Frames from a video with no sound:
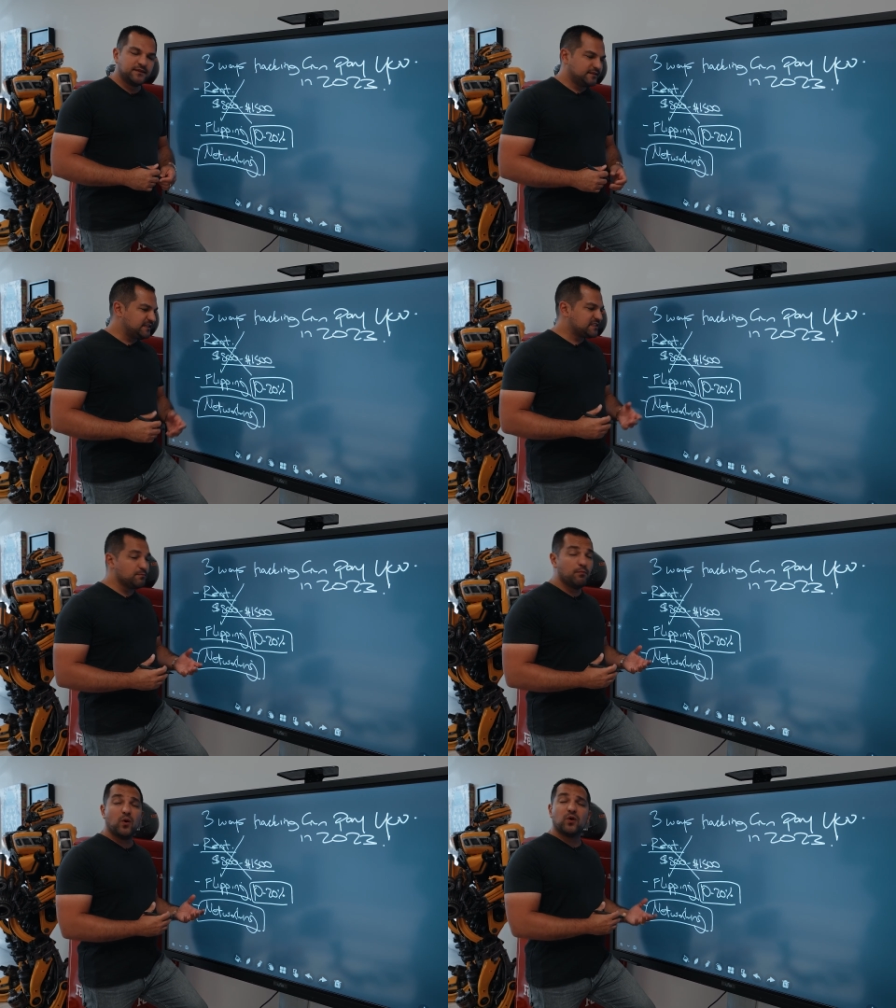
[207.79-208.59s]
This
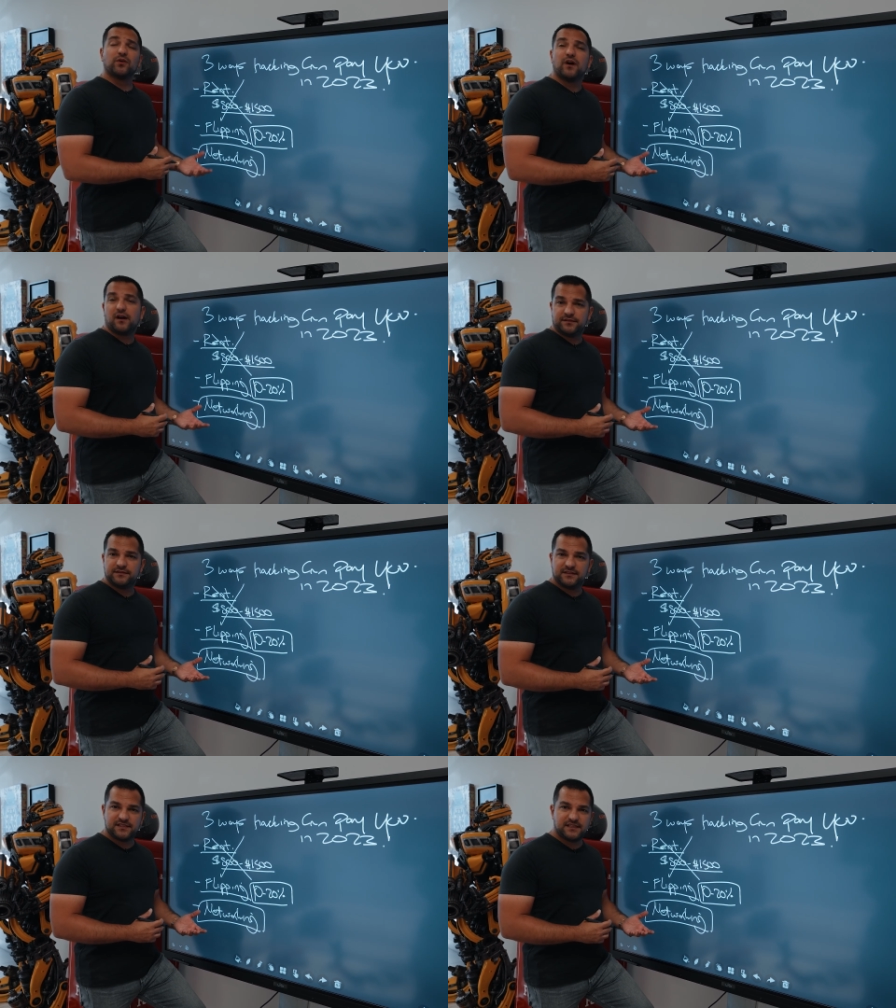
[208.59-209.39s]

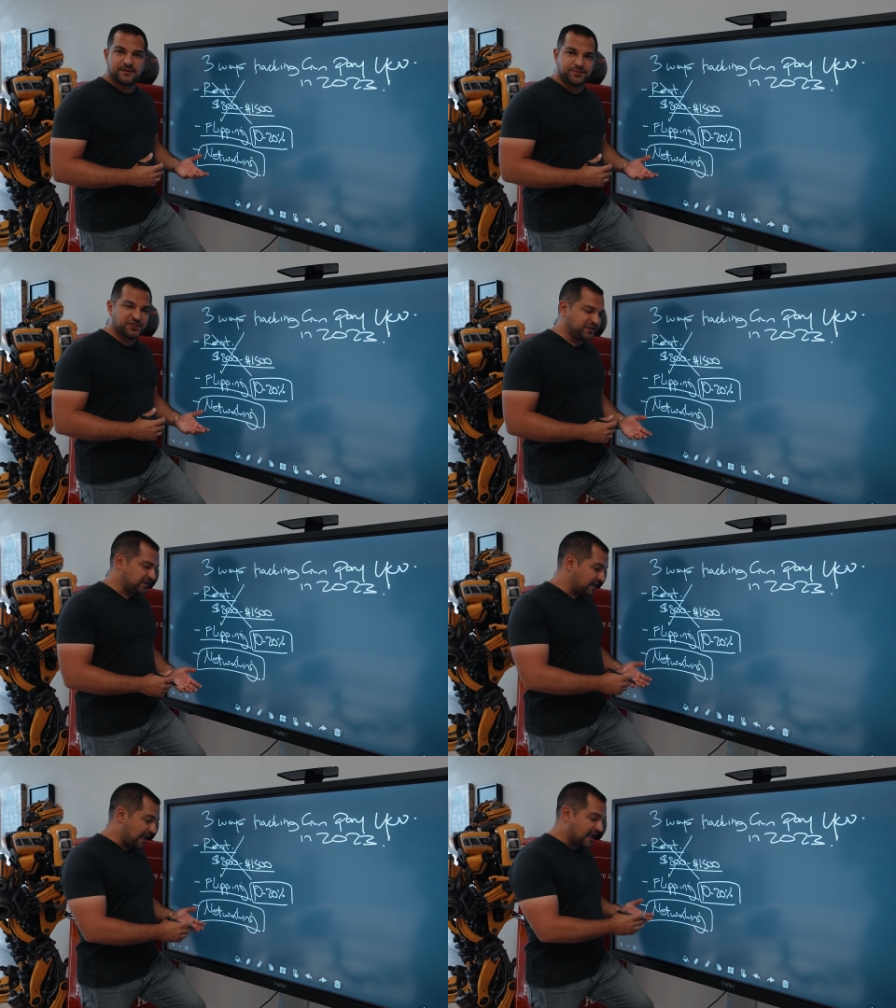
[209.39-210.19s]
moron, this
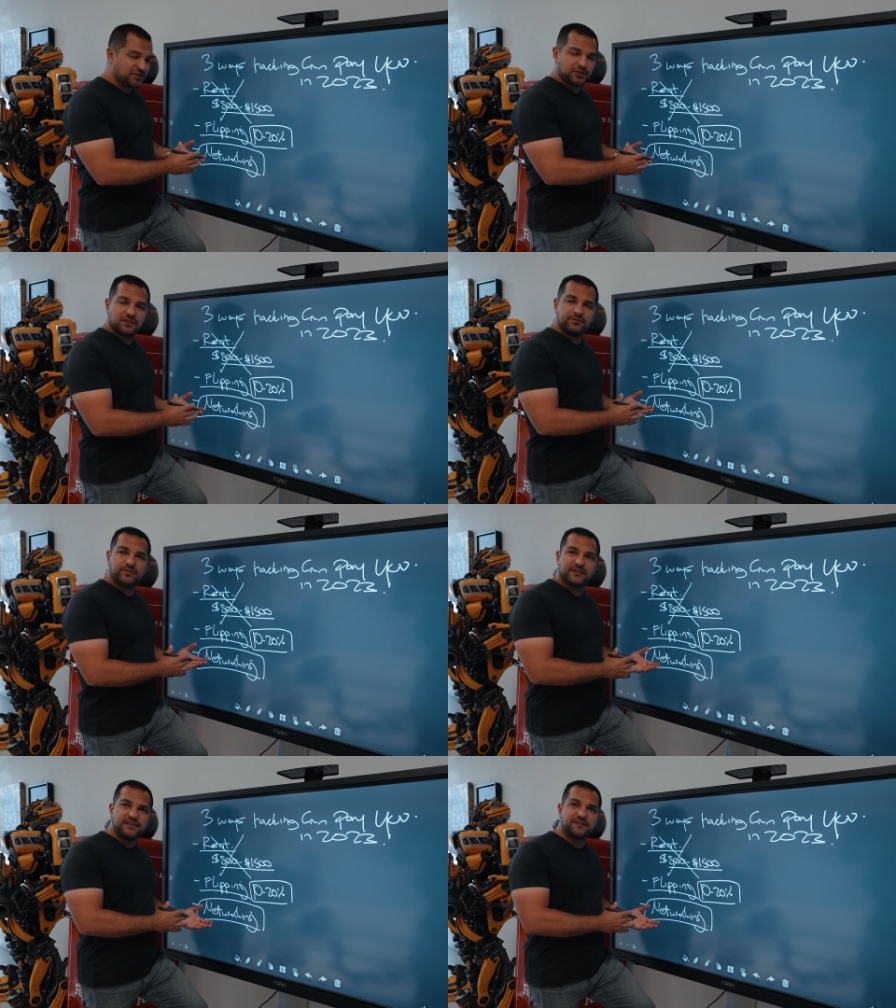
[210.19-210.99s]
dipshit, actually
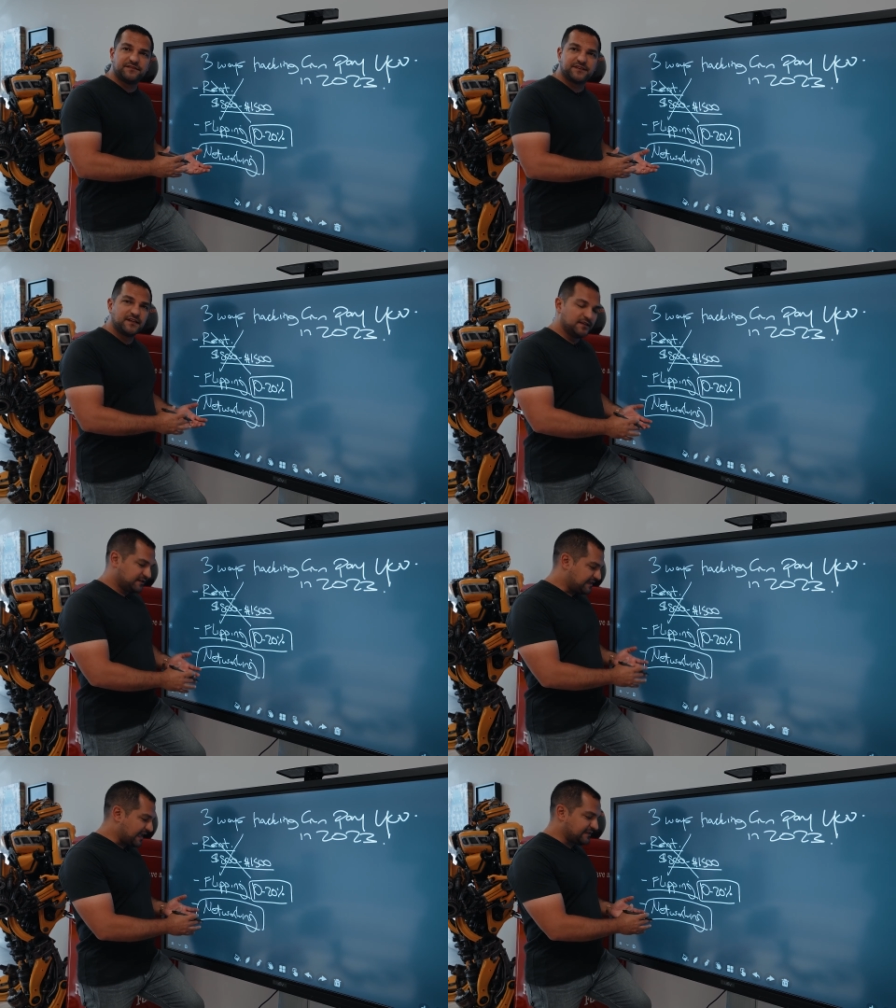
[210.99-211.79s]
believed
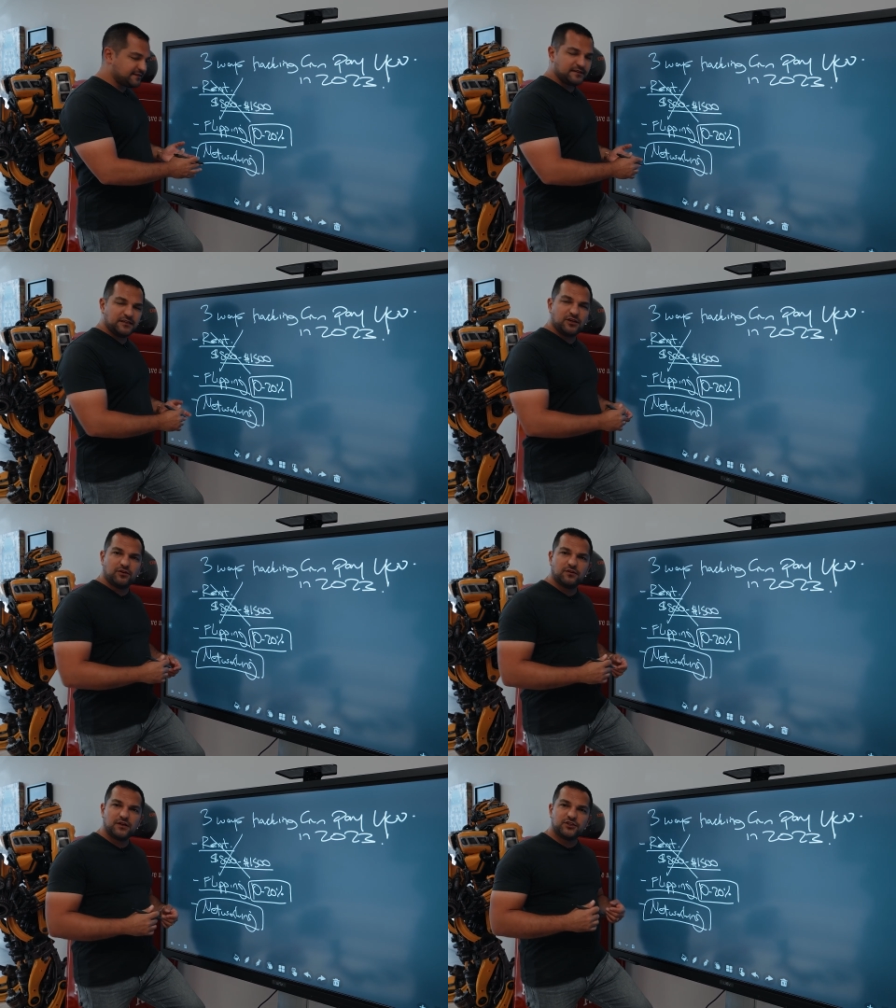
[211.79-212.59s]
that, you
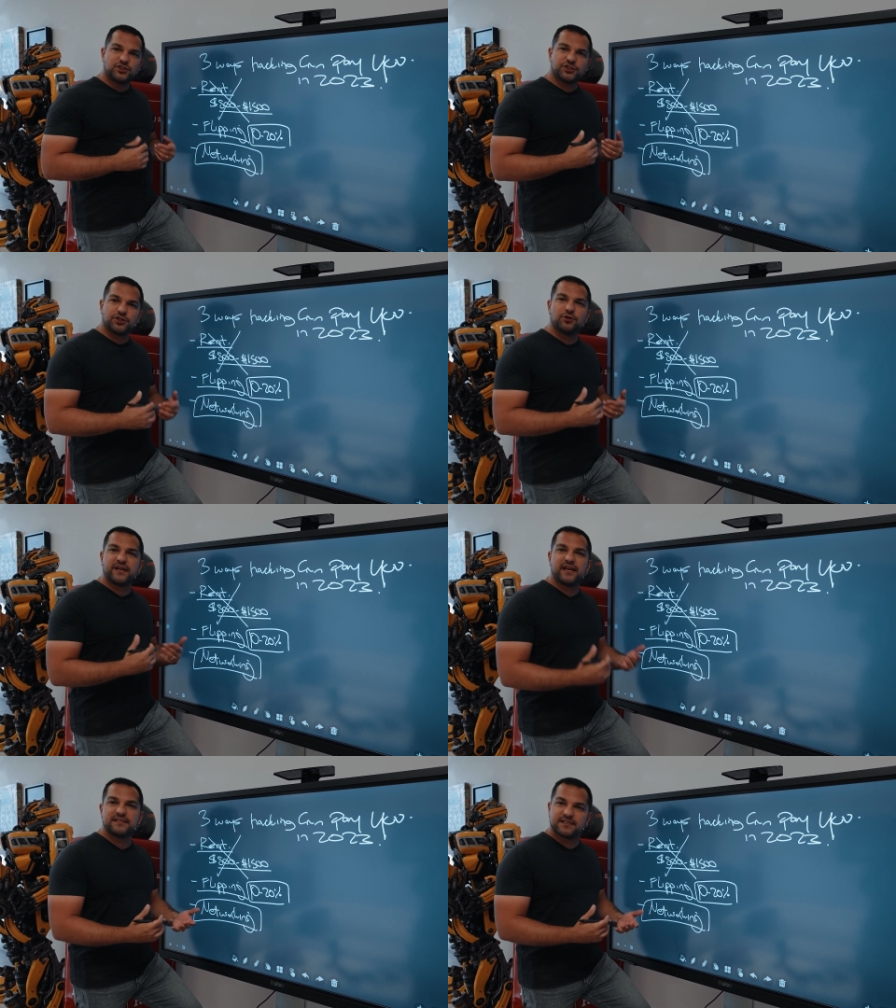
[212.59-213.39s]
know,
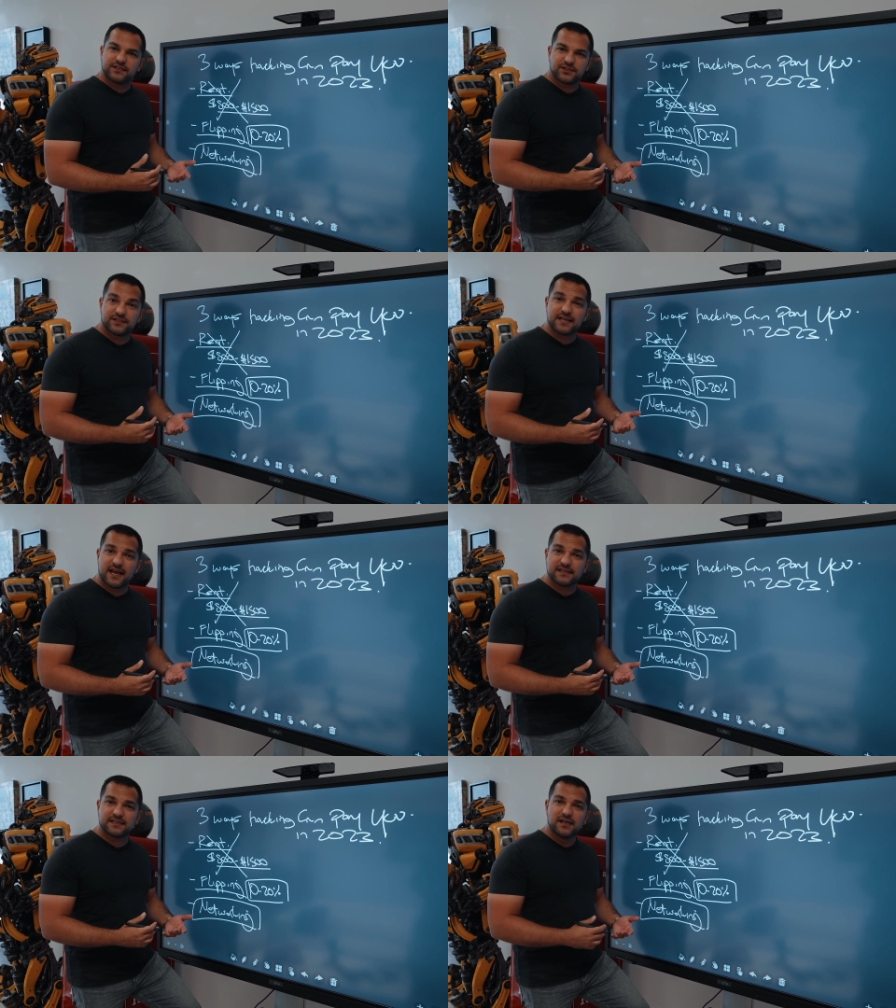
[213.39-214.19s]
showcasing
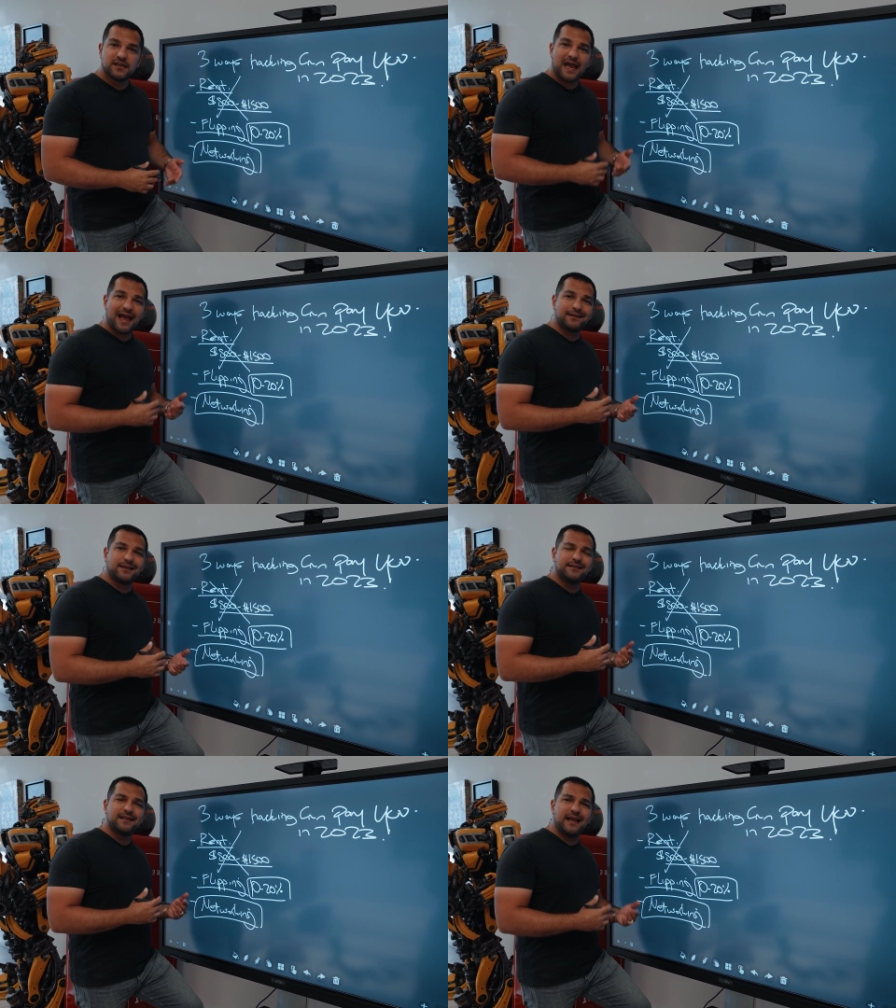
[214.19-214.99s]
success had
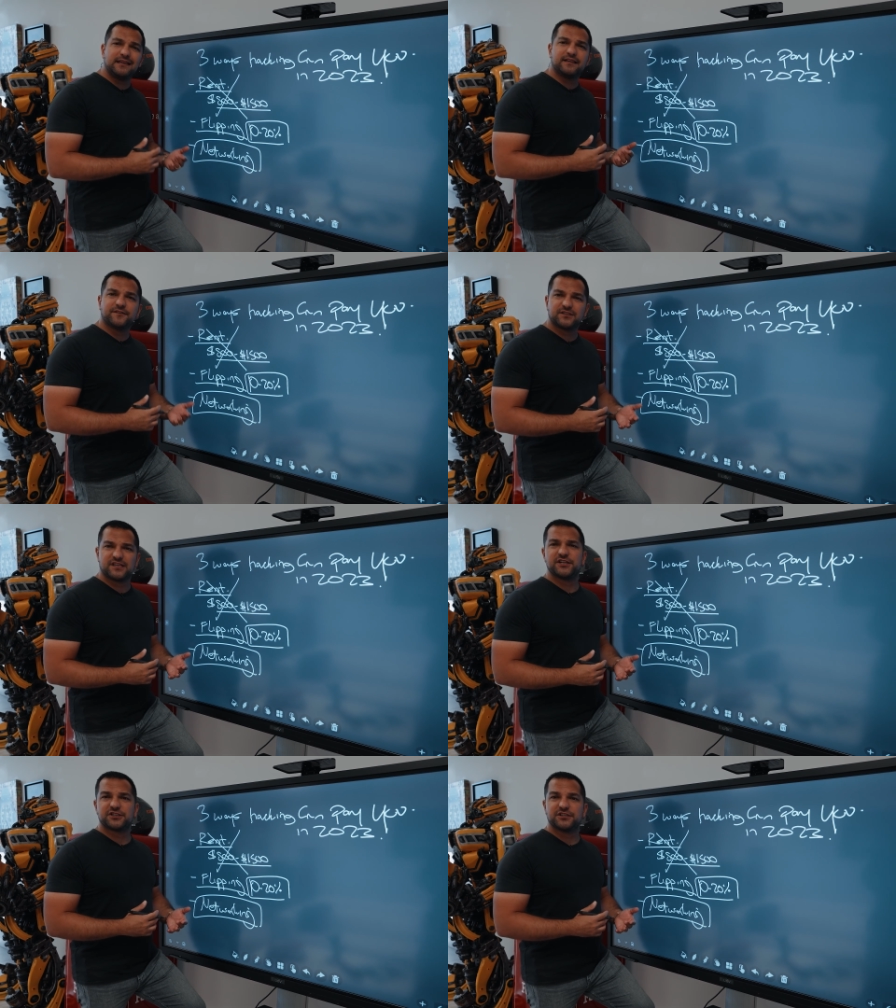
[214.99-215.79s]
a negative
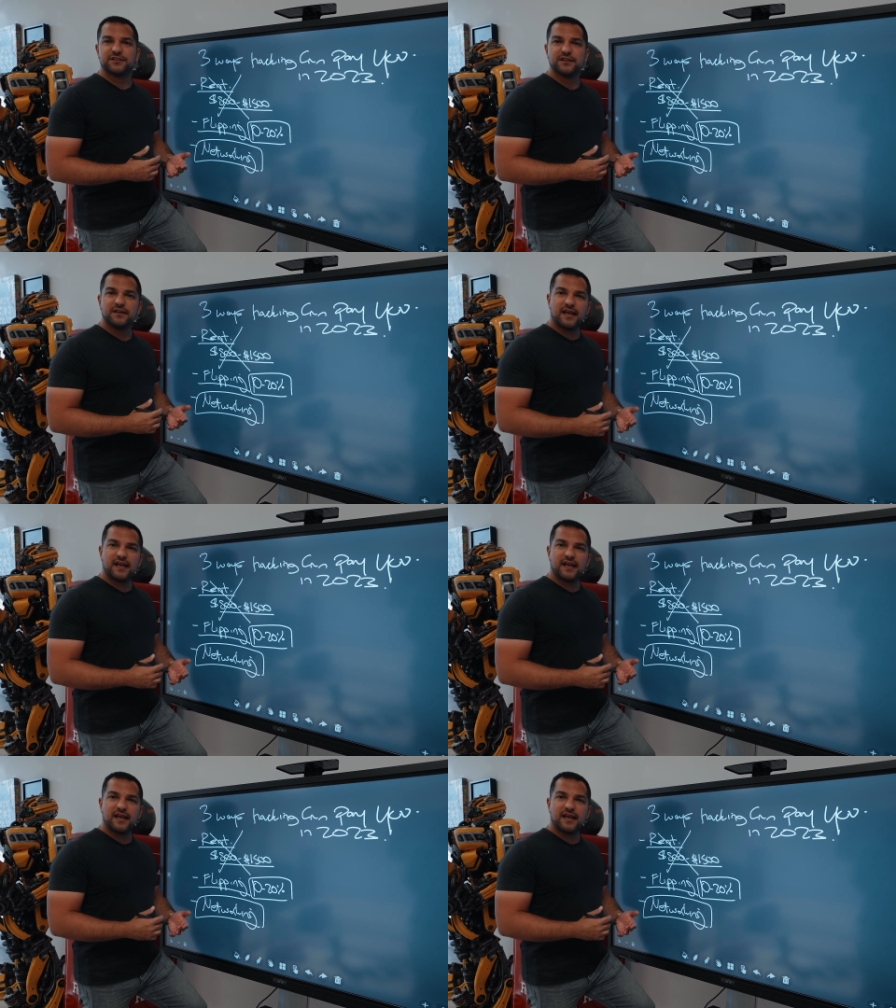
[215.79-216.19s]
connotation,